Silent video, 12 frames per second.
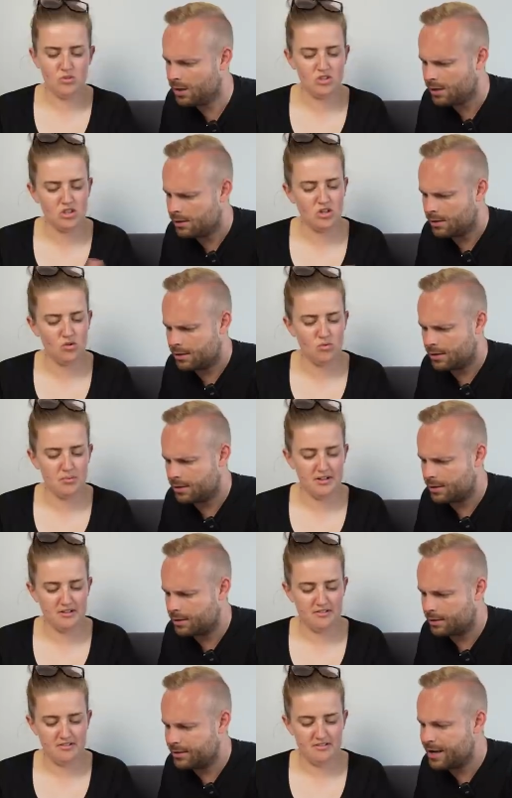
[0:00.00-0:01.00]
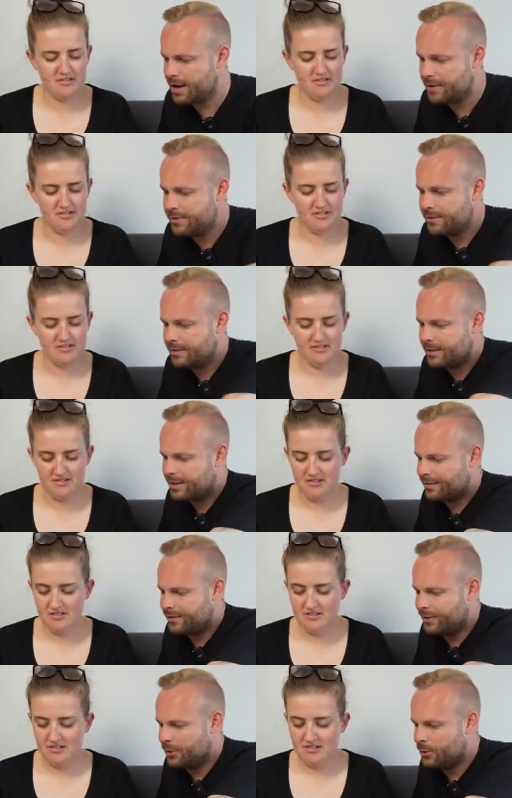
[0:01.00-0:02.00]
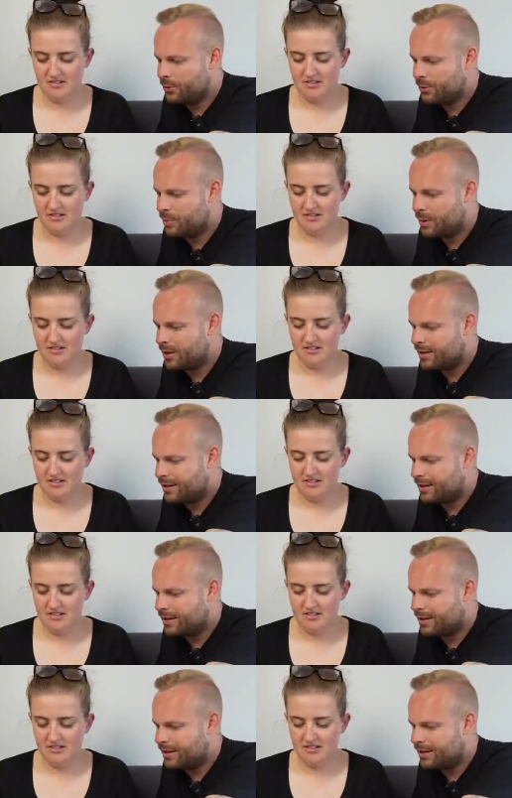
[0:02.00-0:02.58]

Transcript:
Speaker 1: What? did Lubin?
Speaker 2: No. Lube,